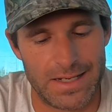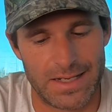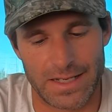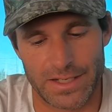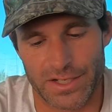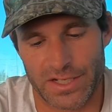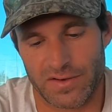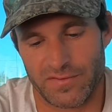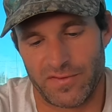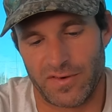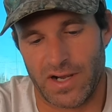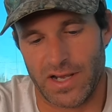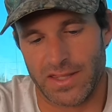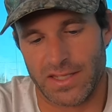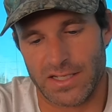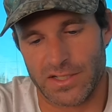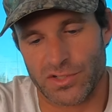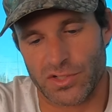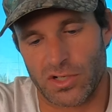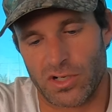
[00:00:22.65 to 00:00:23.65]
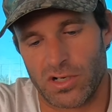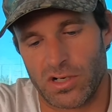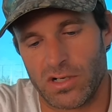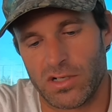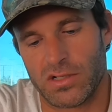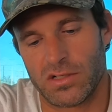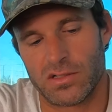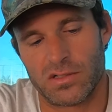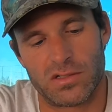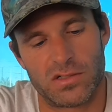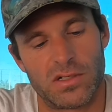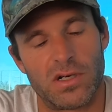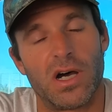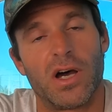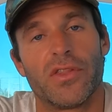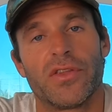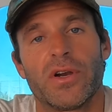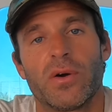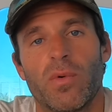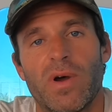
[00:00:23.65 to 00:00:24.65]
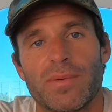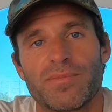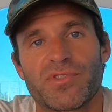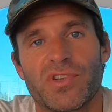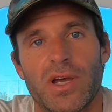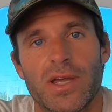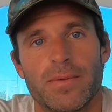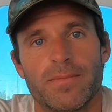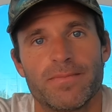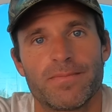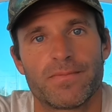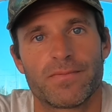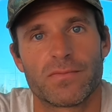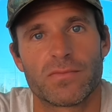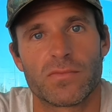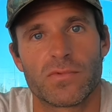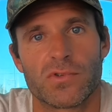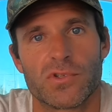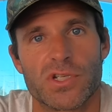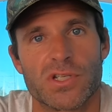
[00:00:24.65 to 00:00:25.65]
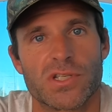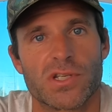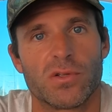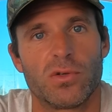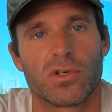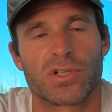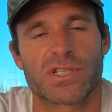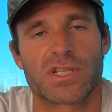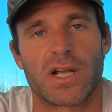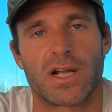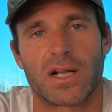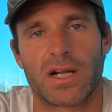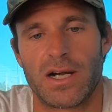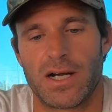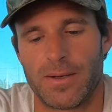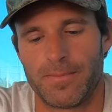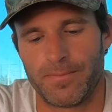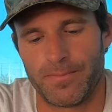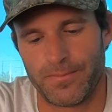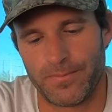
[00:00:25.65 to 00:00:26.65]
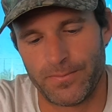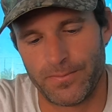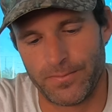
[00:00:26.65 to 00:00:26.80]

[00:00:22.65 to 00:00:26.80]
And you can find these all on their website, gzlures.com.